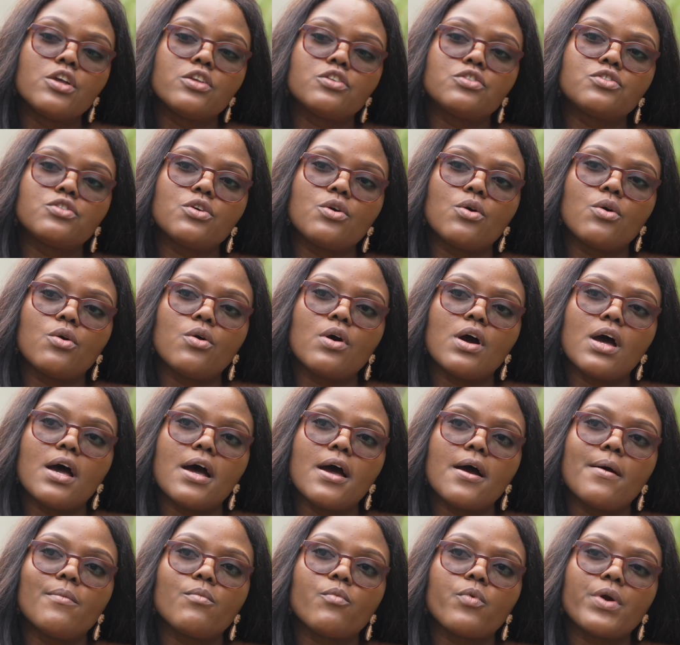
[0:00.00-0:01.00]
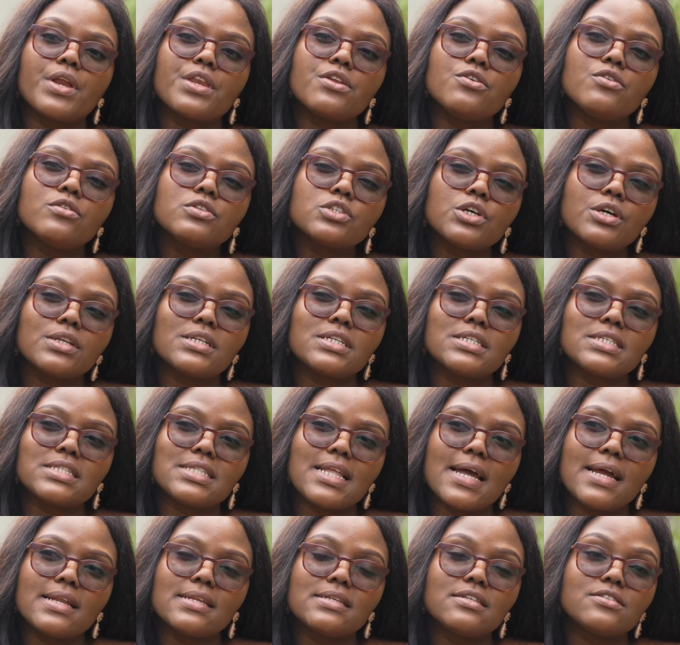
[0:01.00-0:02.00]
So when youth
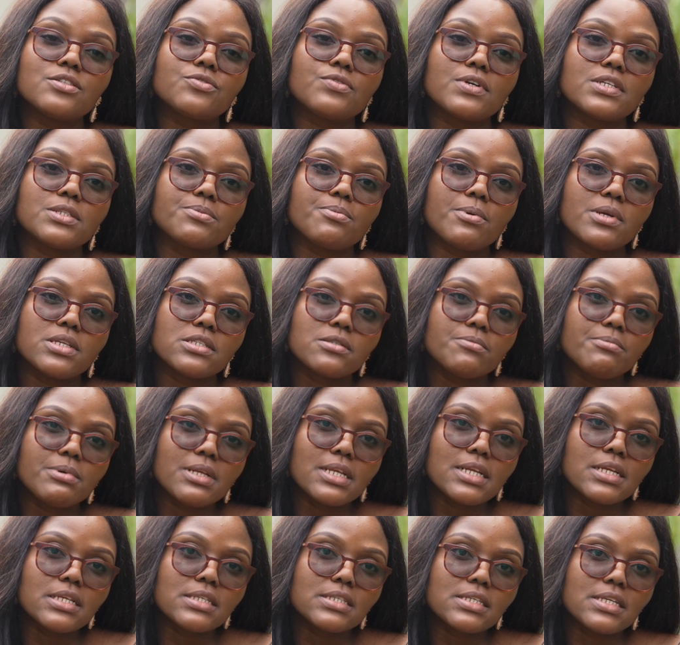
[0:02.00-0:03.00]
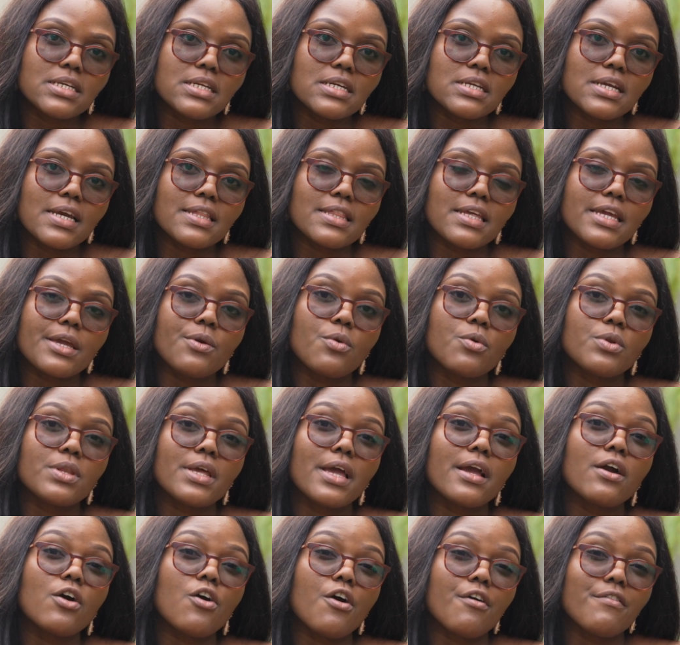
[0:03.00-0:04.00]
understand this responsibility, I think it would
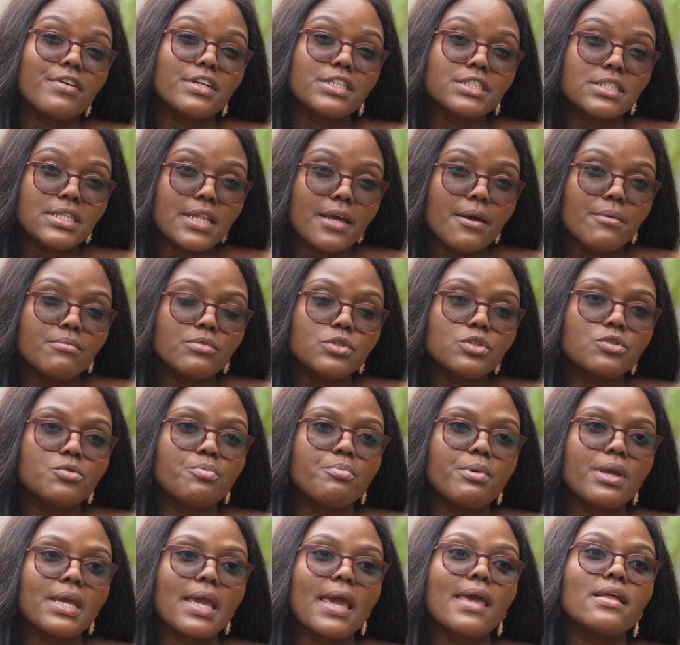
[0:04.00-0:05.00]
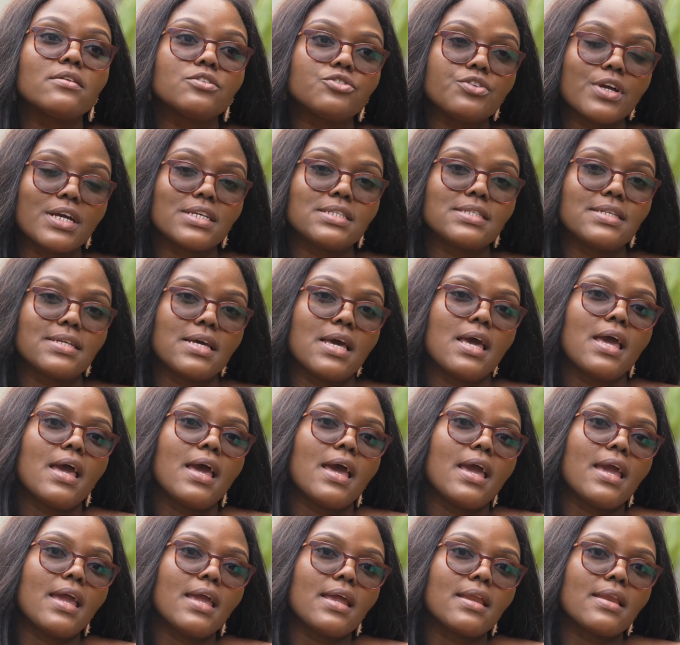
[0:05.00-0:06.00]
encourage them to pick interest
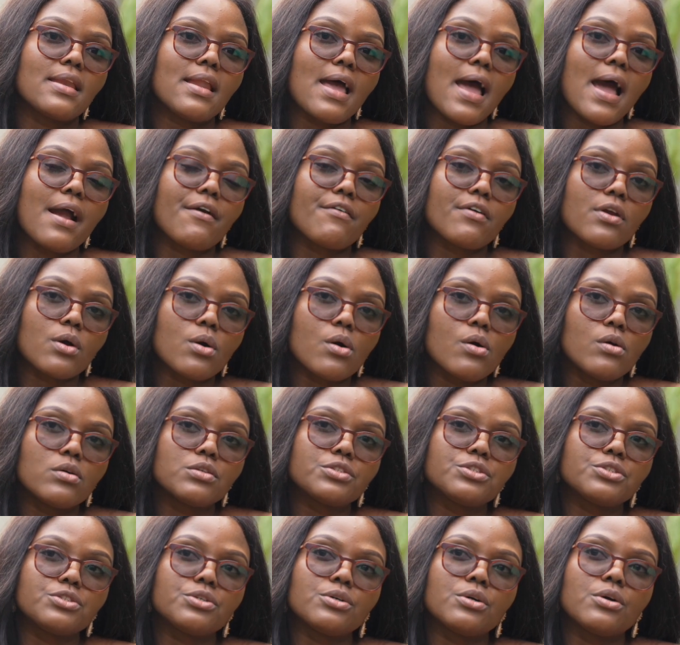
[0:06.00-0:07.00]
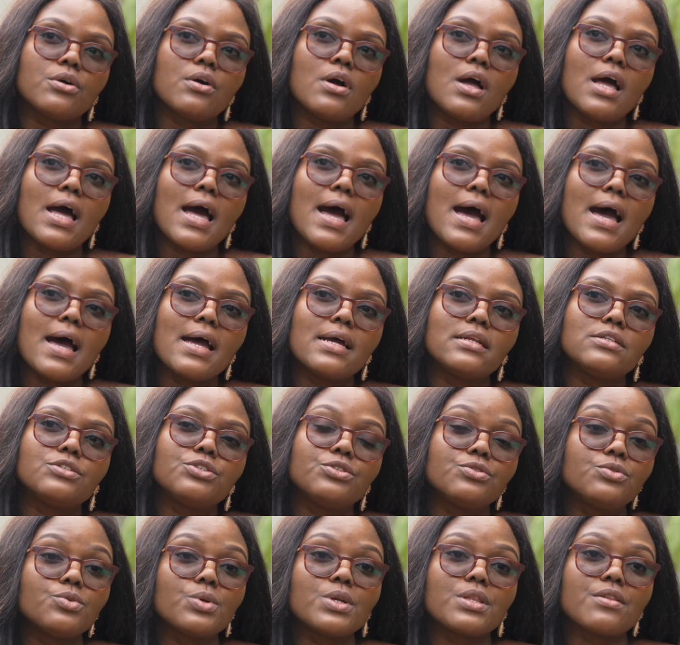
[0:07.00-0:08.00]
in agriculture and
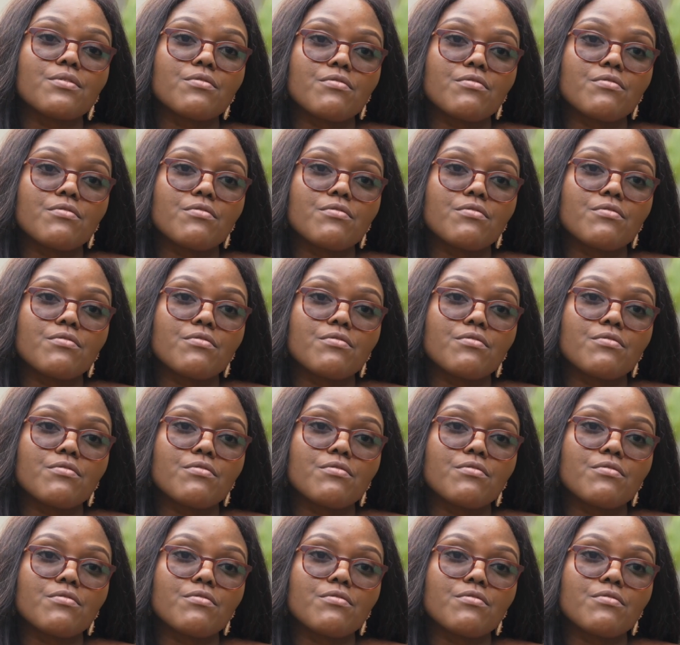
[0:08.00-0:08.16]
to do it the